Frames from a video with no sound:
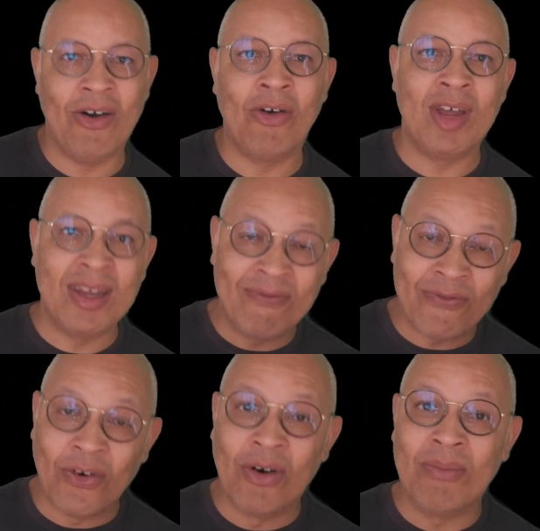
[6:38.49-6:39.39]
or an
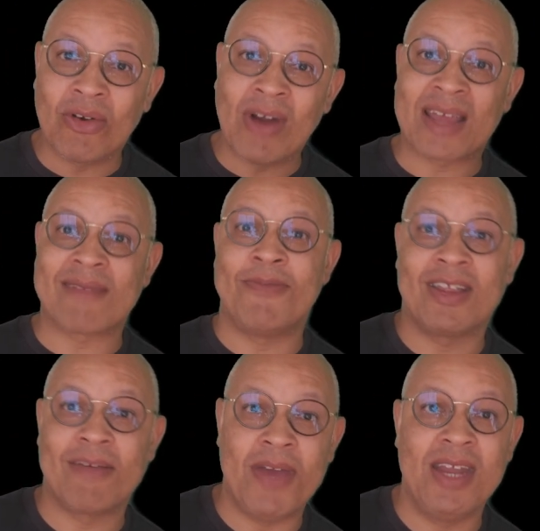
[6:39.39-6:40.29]
informed or
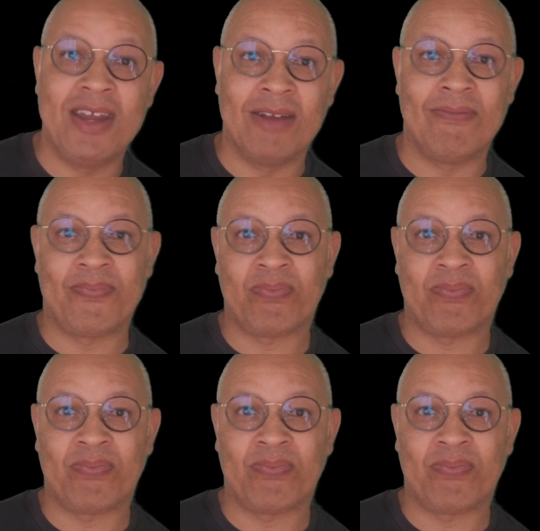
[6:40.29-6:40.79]
expert opinion.